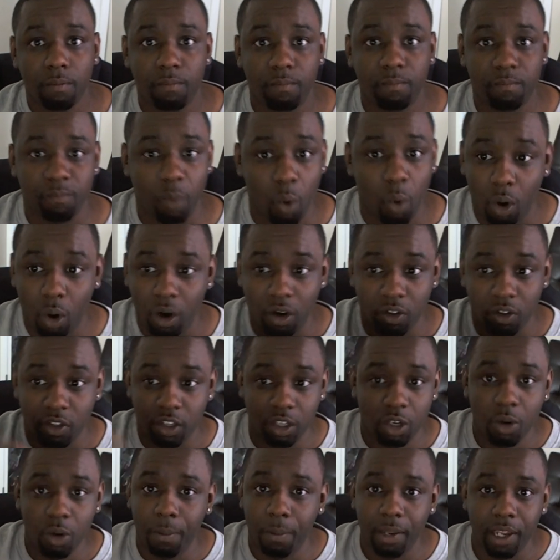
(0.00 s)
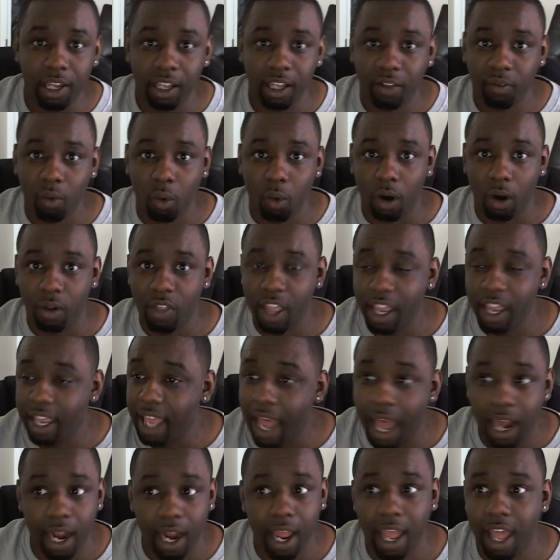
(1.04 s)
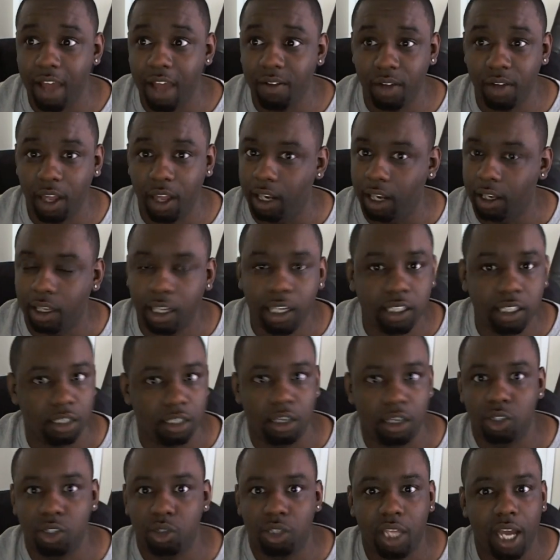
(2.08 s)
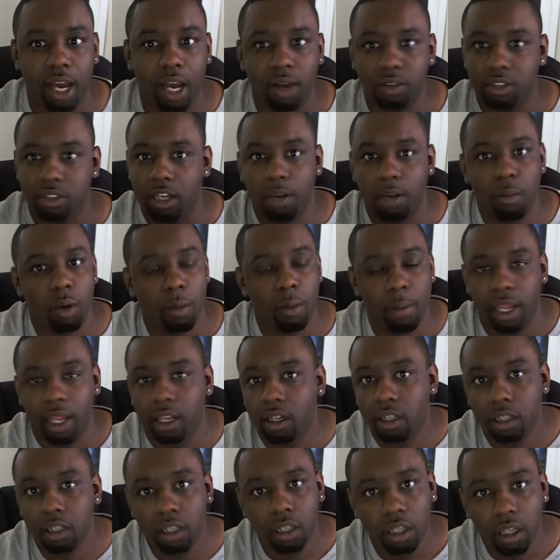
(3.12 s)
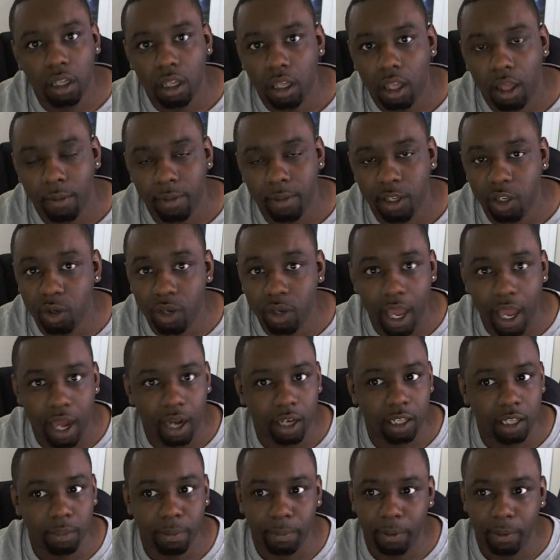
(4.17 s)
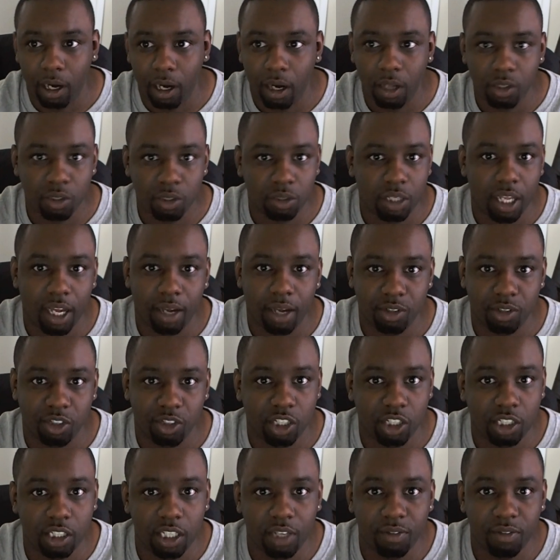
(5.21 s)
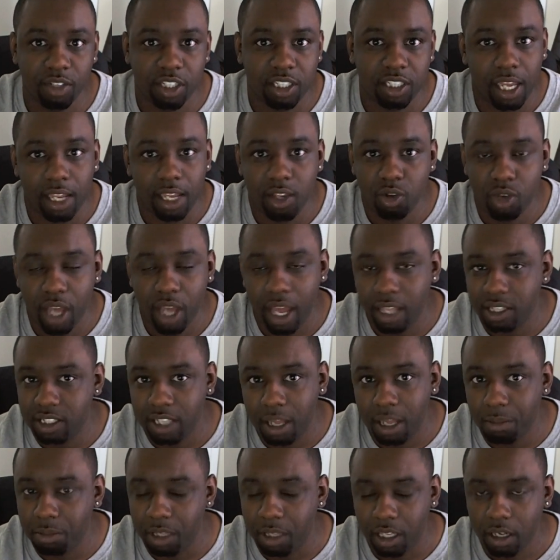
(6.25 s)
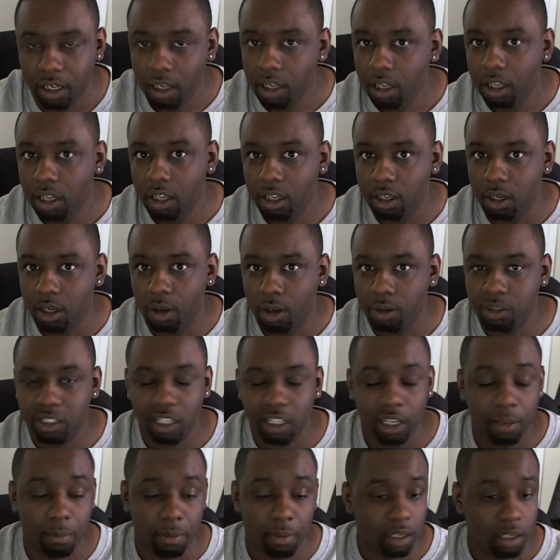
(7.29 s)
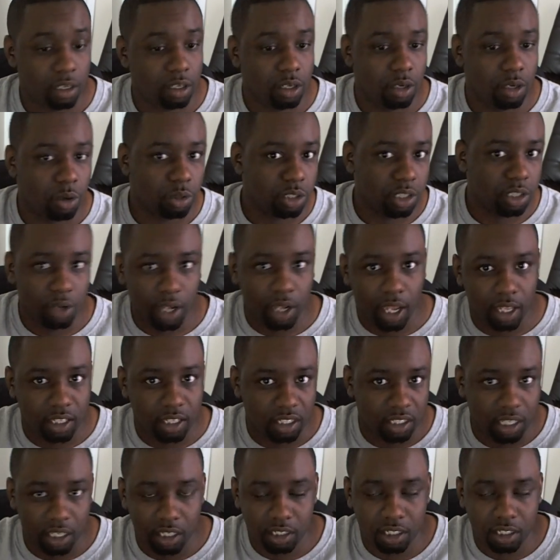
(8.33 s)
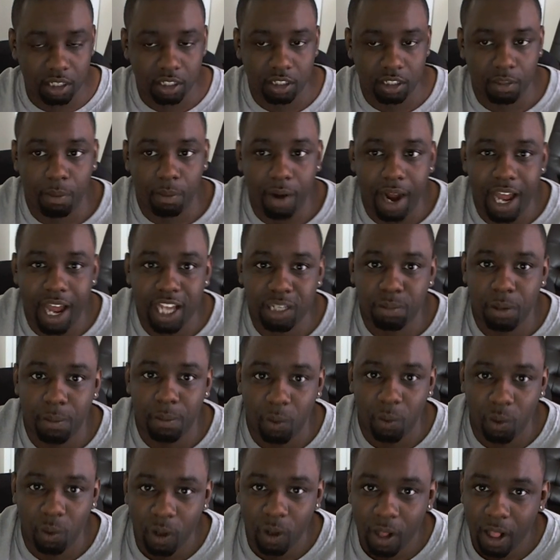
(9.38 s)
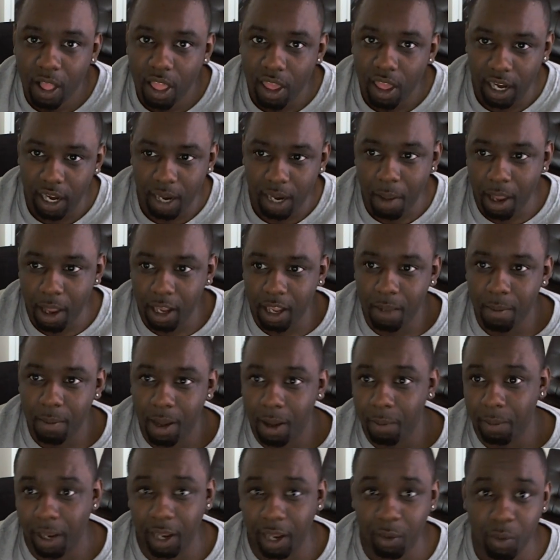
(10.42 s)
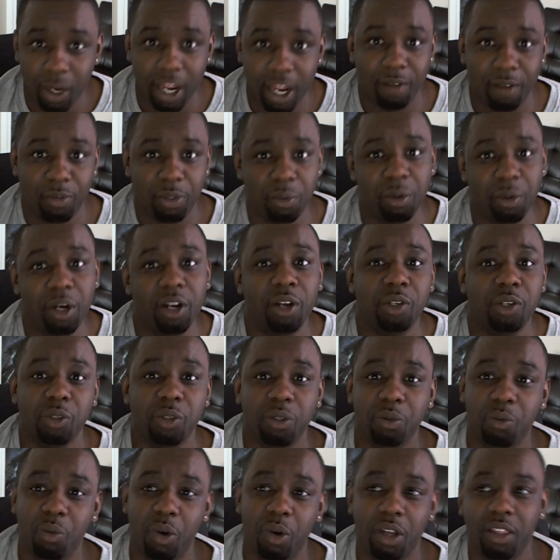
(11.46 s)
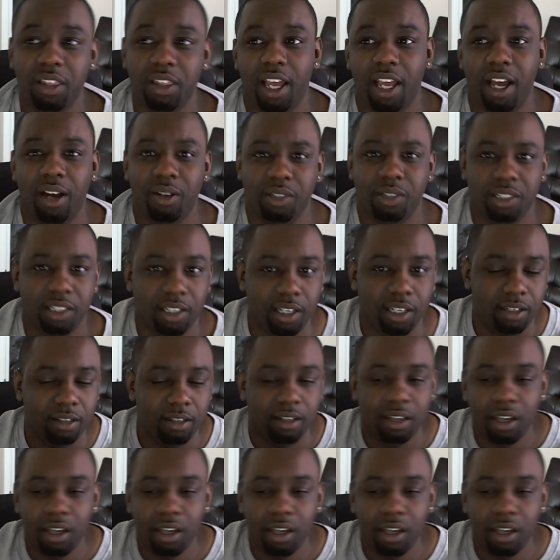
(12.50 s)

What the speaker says: for the new PS4. They got to have at least 100,000. Come on, man. I mean, you got to at least prepare 100,000 just to even say you got something. You know what I'm saying? But, Sony has a tendency to surprise people, and they might come out and be like, "We have 301,000, and